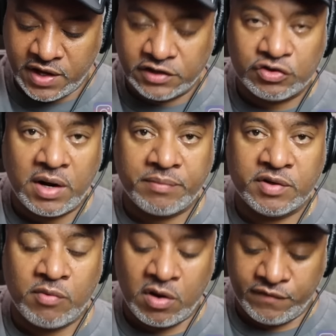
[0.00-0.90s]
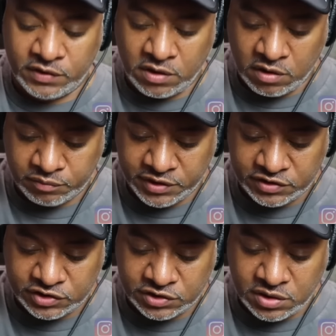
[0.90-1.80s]
and dropped him off in Long
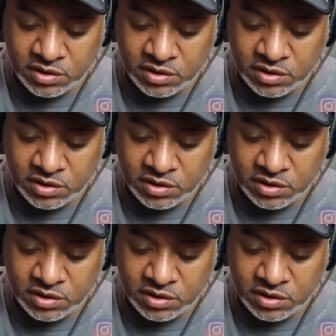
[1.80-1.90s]
Beach.